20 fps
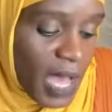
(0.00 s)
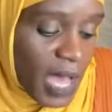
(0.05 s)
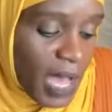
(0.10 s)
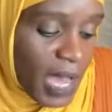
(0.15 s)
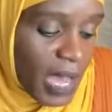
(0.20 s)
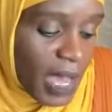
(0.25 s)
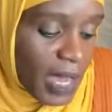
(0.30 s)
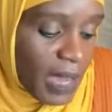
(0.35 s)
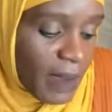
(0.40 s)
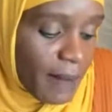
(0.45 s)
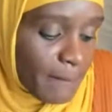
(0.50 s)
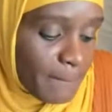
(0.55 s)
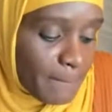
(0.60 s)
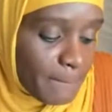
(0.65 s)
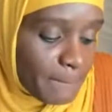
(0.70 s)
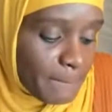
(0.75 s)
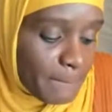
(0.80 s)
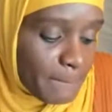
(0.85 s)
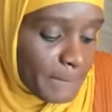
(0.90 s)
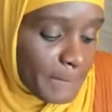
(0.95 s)

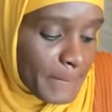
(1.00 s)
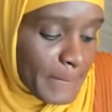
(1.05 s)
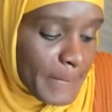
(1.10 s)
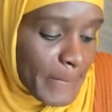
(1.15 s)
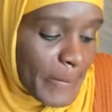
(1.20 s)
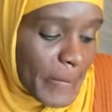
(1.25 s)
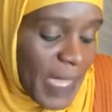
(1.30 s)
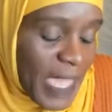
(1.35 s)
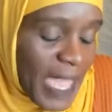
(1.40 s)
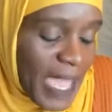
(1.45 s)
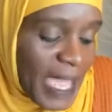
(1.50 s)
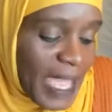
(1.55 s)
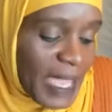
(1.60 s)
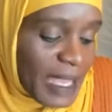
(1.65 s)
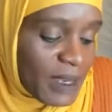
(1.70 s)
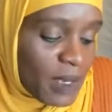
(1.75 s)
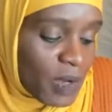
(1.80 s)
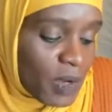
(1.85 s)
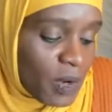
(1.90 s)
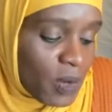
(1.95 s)
And
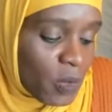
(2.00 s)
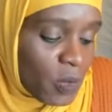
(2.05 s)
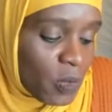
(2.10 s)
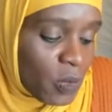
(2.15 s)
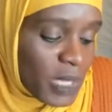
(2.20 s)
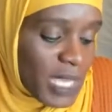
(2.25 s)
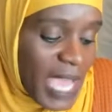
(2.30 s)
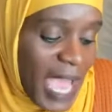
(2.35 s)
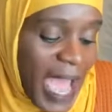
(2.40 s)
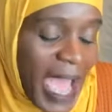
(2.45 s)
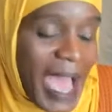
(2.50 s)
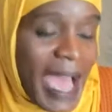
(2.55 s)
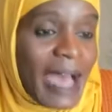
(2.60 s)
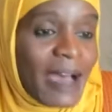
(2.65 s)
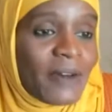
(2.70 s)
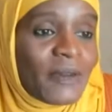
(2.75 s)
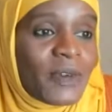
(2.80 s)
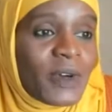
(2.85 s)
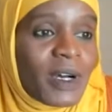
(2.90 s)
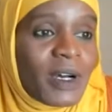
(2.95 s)
we
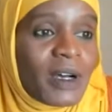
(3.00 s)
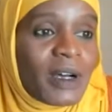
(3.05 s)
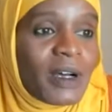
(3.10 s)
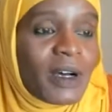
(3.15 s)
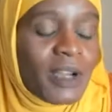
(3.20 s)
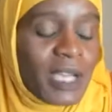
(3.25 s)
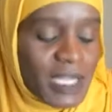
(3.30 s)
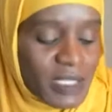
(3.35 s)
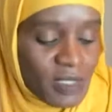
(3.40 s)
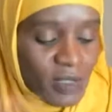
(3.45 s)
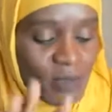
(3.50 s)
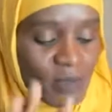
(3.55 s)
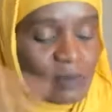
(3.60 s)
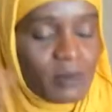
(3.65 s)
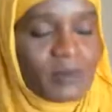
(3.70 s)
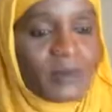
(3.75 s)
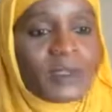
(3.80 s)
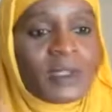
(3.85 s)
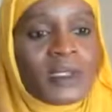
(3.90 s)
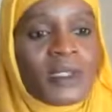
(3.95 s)
have, okay, so
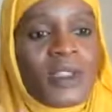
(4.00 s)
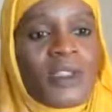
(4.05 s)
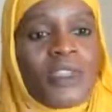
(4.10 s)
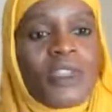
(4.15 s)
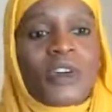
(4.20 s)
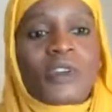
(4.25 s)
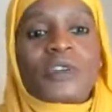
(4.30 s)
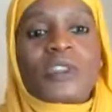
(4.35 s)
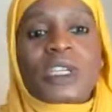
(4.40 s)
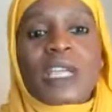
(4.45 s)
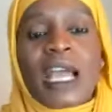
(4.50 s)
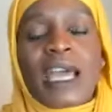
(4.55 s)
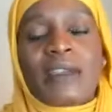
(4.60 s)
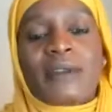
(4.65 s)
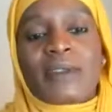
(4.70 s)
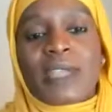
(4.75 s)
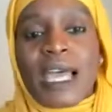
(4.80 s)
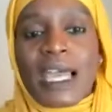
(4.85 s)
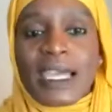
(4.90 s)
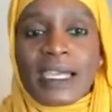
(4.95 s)
those are kind of
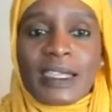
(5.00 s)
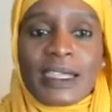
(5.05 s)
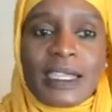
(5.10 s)
like